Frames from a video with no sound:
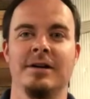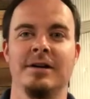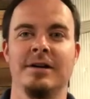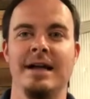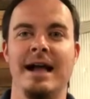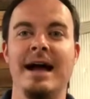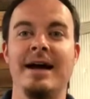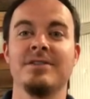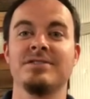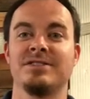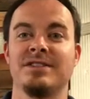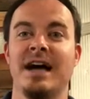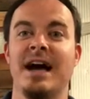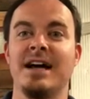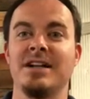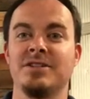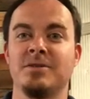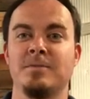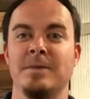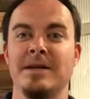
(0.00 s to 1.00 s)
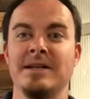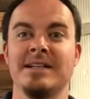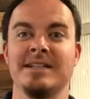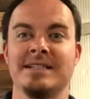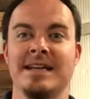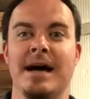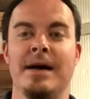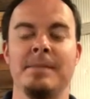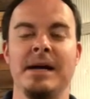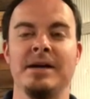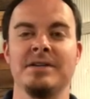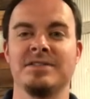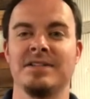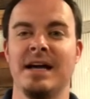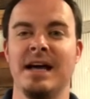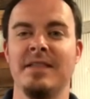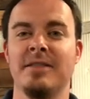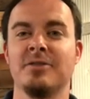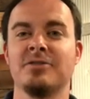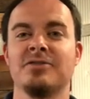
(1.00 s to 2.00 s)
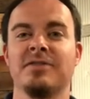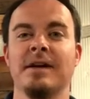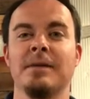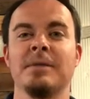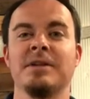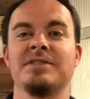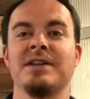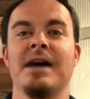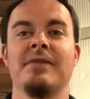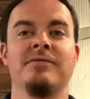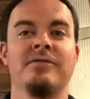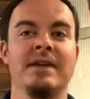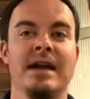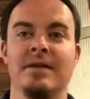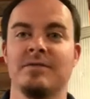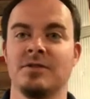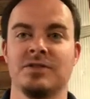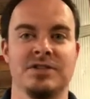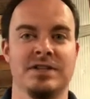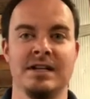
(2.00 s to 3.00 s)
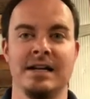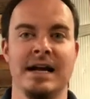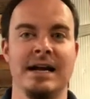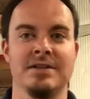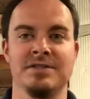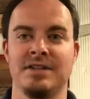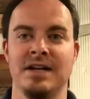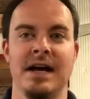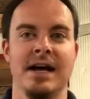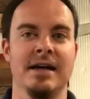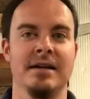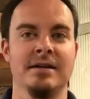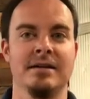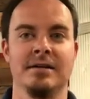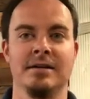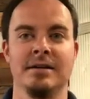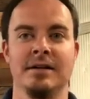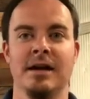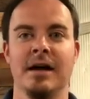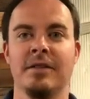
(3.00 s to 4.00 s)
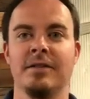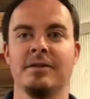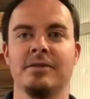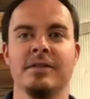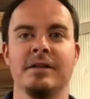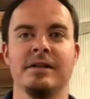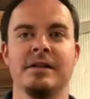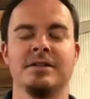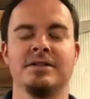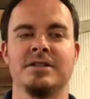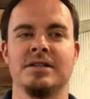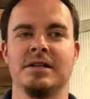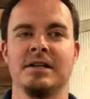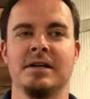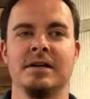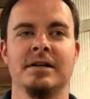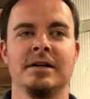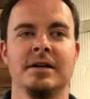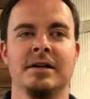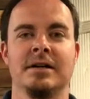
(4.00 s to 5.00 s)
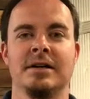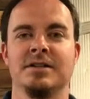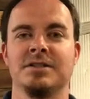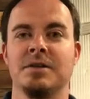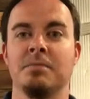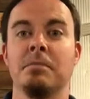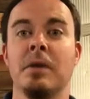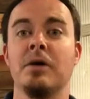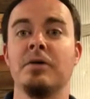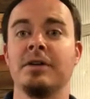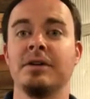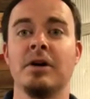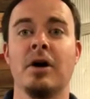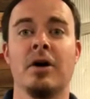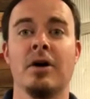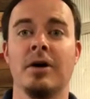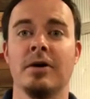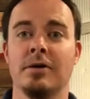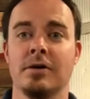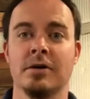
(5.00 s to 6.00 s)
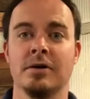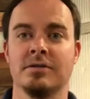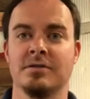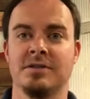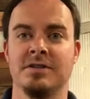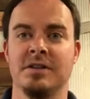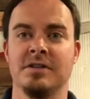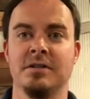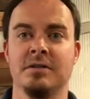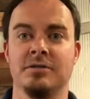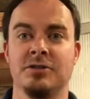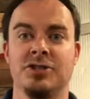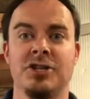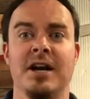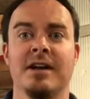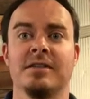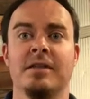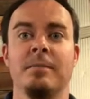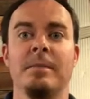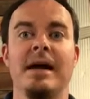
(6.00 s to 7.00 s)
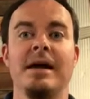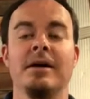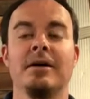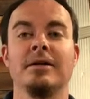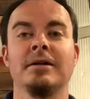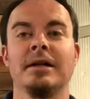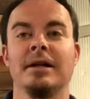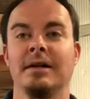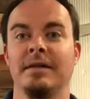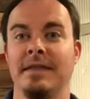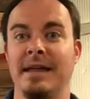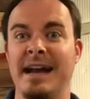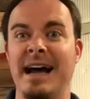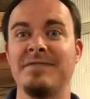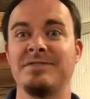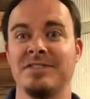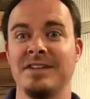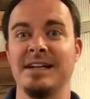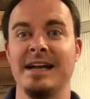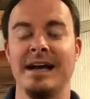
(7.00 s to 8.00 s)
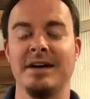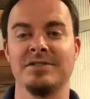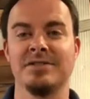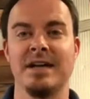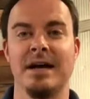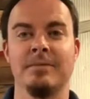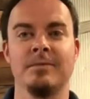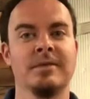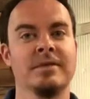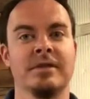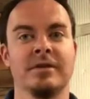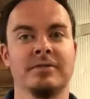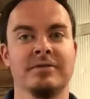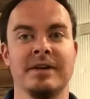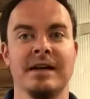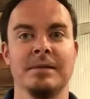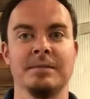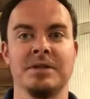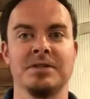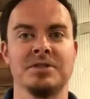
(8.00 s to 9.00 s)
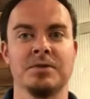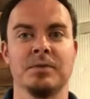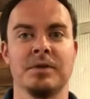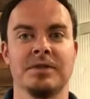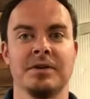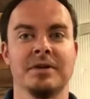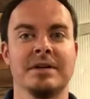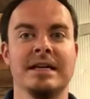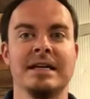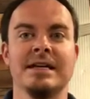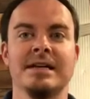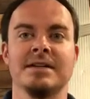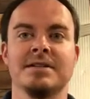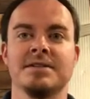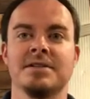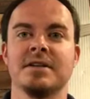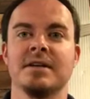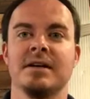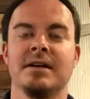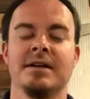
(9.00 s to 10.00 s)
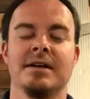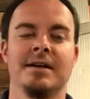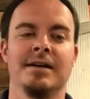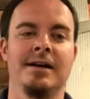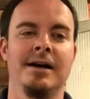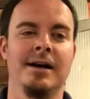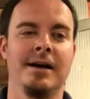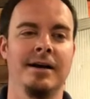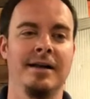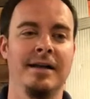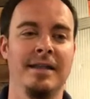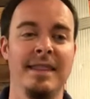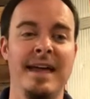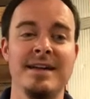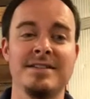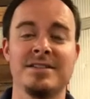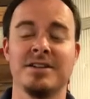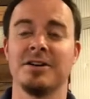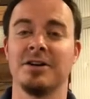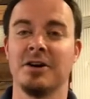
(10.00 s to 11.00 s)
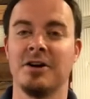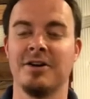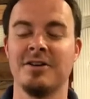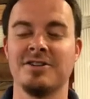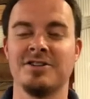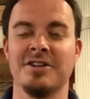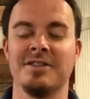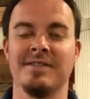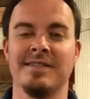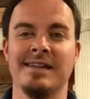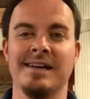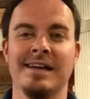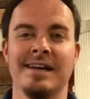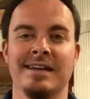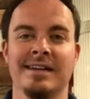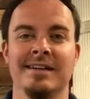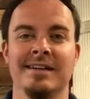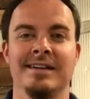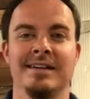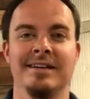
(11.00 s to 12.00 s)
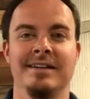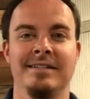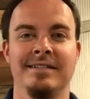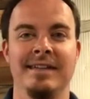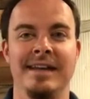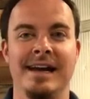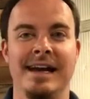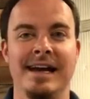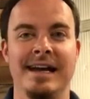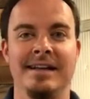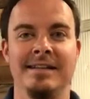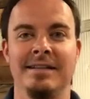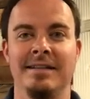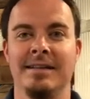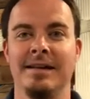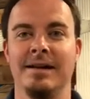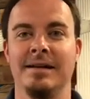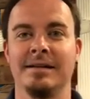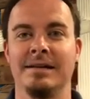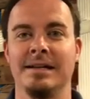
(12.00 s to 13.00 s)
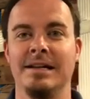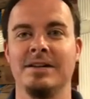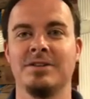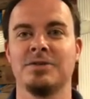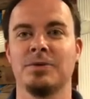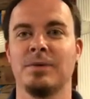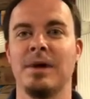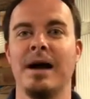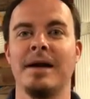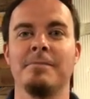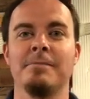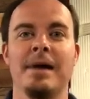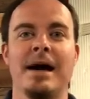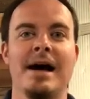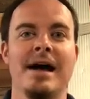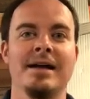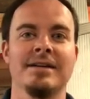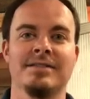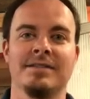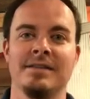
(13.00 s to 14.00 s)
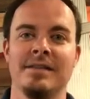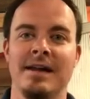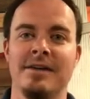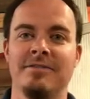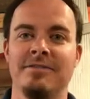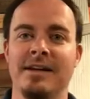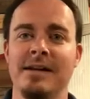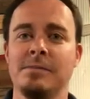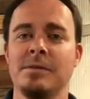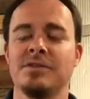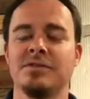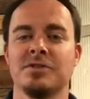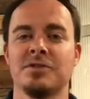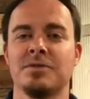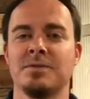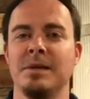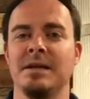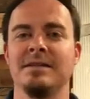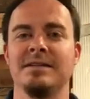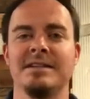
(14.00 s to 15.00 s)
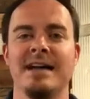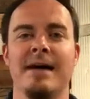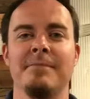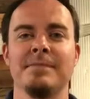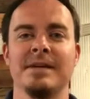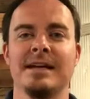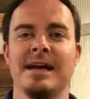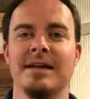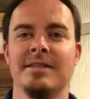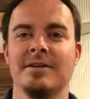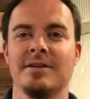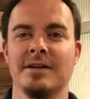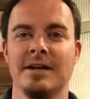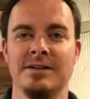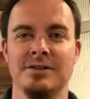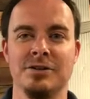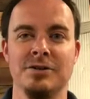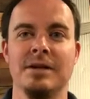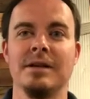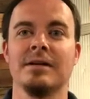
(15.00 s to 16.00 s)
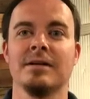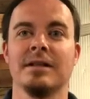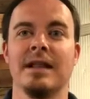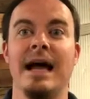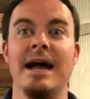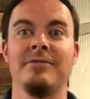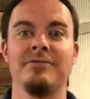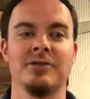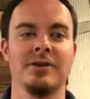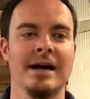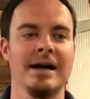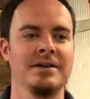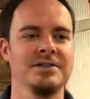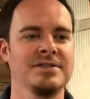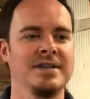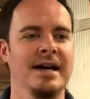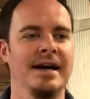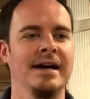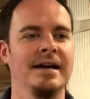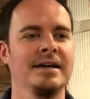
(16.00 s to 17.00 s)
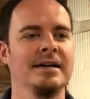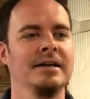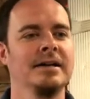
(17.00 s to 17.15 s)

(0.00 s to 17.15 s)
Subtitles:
outside, spending time outside. There's families I've never seen outside other than to mow the yard or to check the mail that I've seen outside with their families and with their kids. And that's an encouraging thing, that kids are riding bikes and that families are spending time together and you hear laughter outside.